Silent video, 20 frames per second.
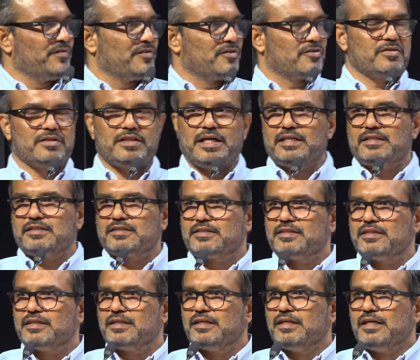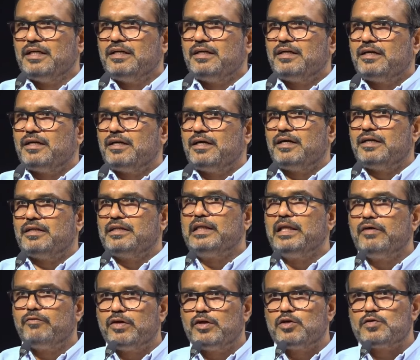So that is the
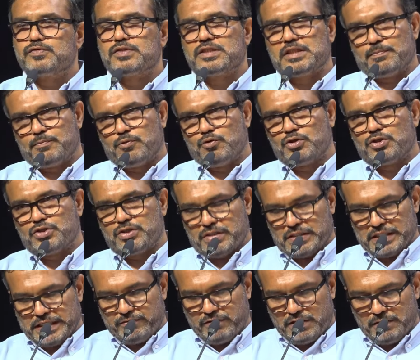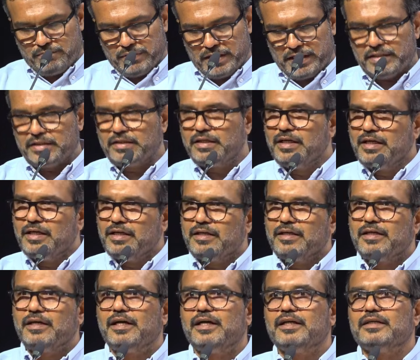level of support given by
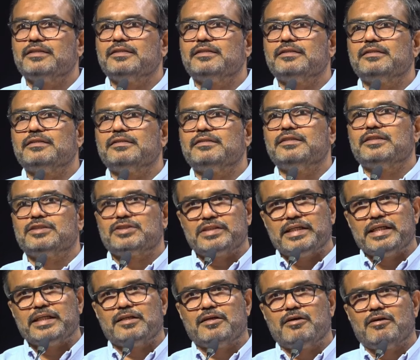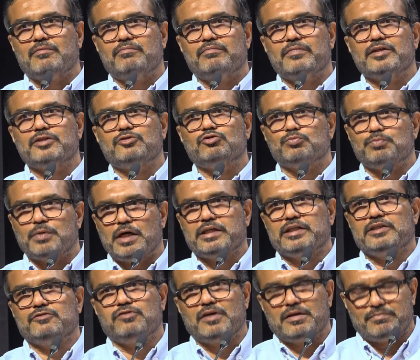the state government to
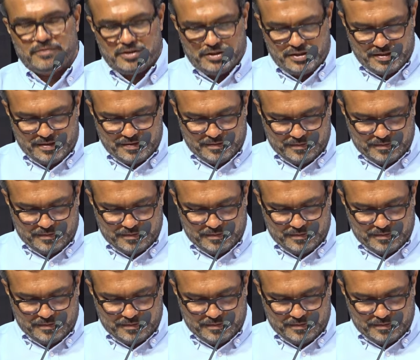paddy farmers.